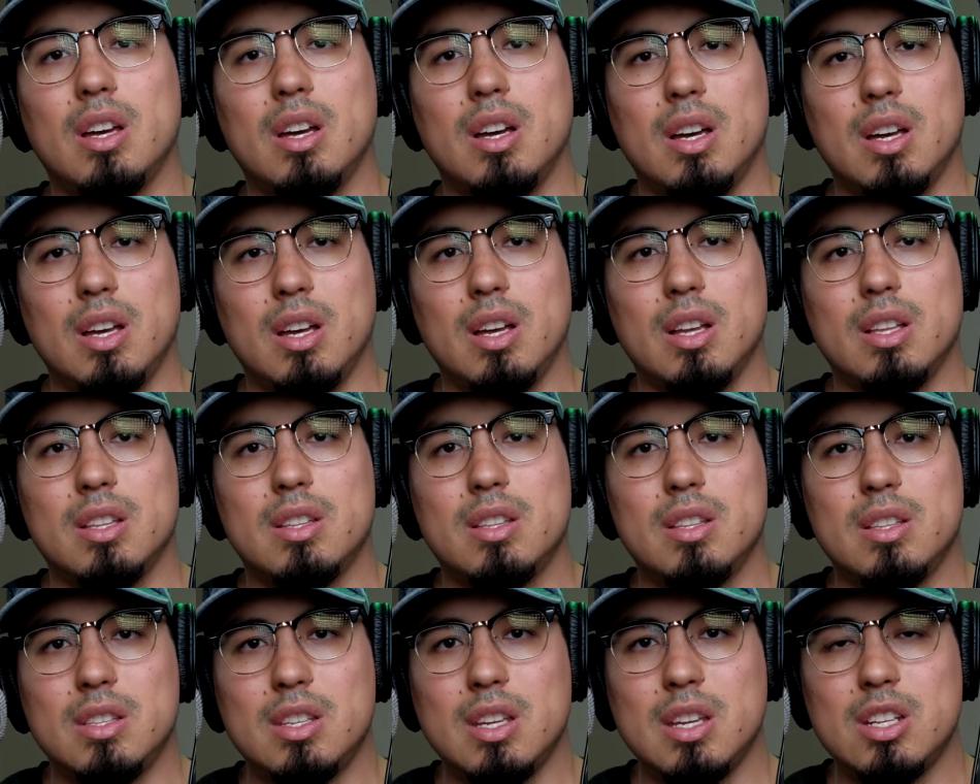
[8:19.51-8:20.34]

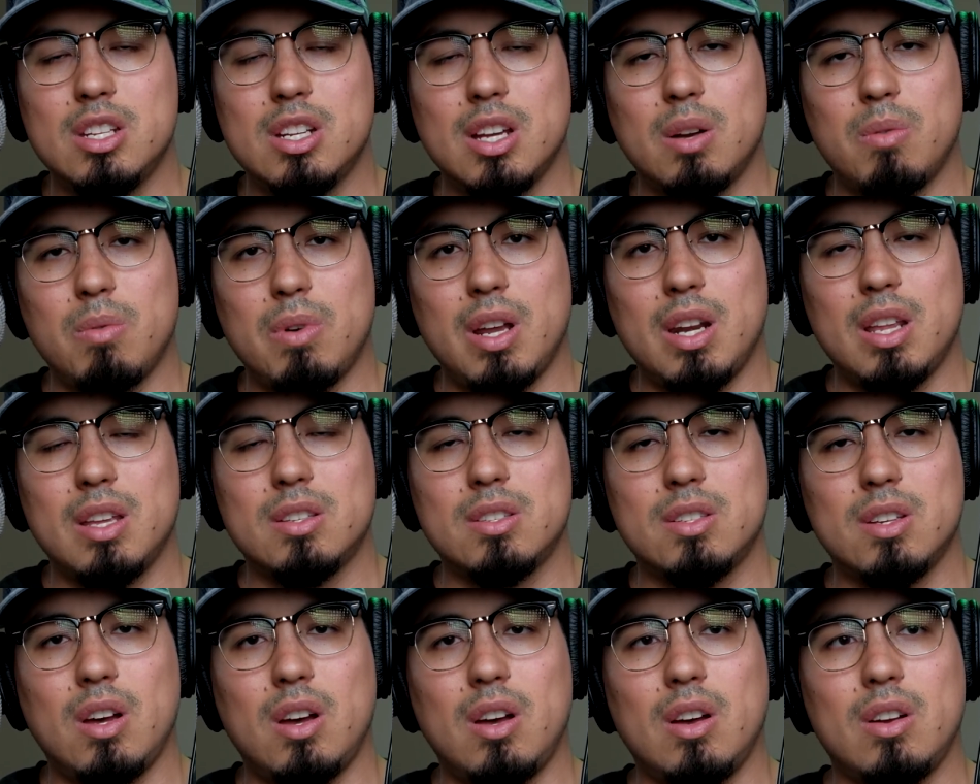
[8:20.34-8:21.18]
DJ ready
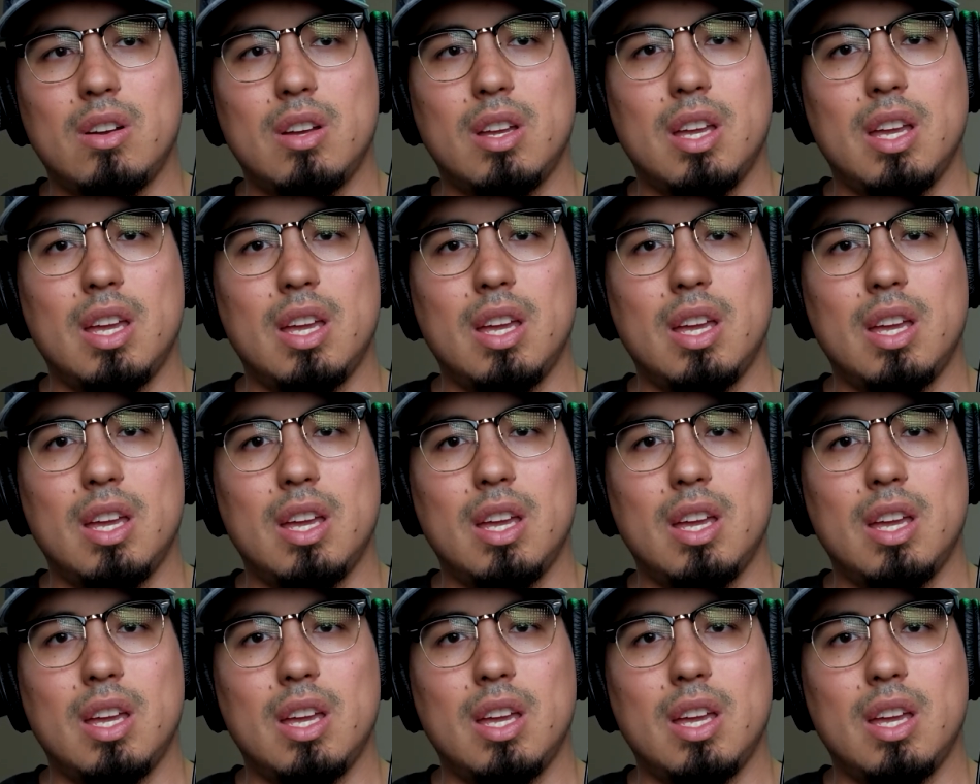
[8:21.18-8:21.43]
song,